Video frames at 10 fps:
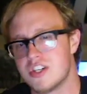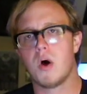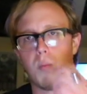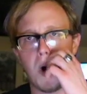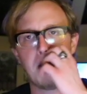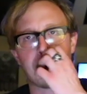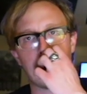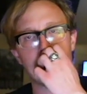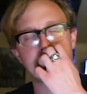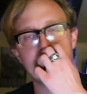The one
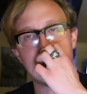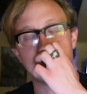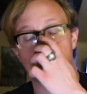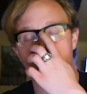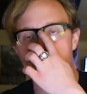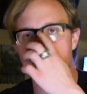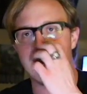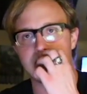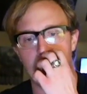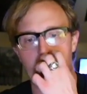person in Sweden
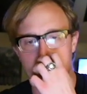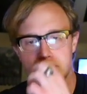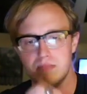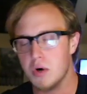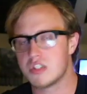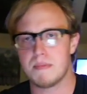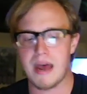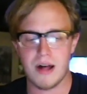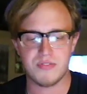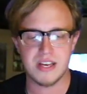that talks most about